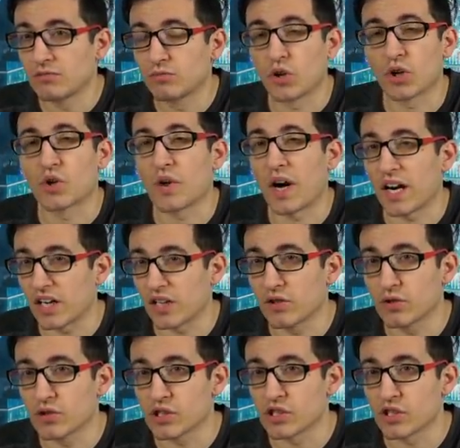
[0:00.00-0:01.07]
to acquire a
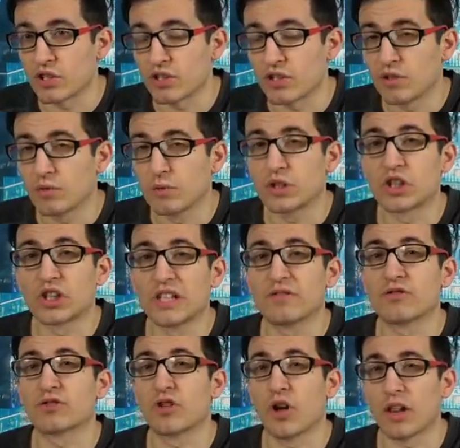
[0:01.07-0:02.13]
user, which
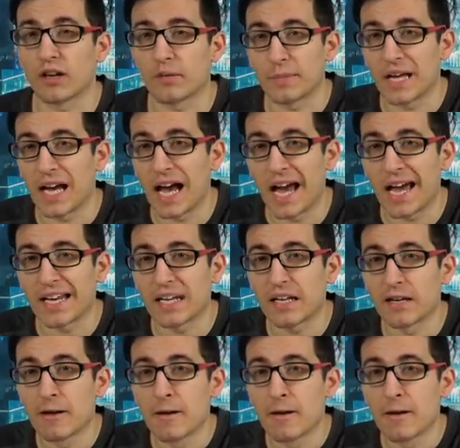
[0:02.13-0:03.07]
leaves dollar behind.